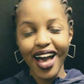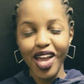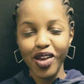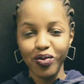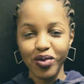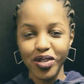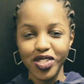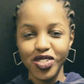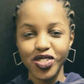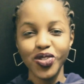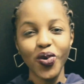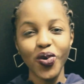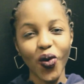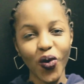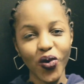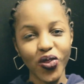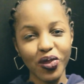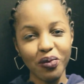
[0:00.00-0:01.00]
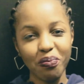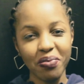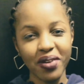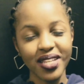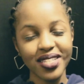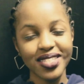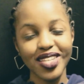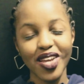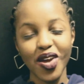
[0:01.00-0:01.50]
I wish you all the
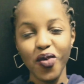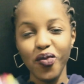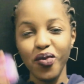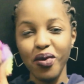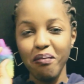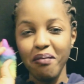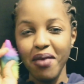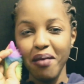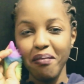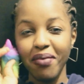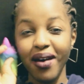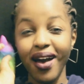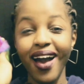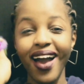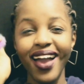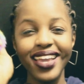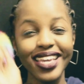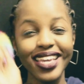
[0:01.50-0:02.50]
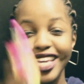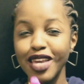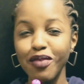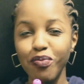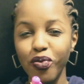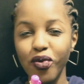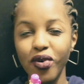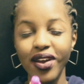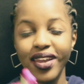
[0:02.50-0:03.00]
best. Remember,
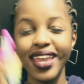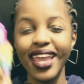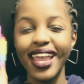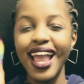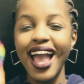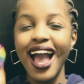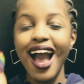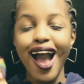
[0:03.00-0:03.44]
keep working.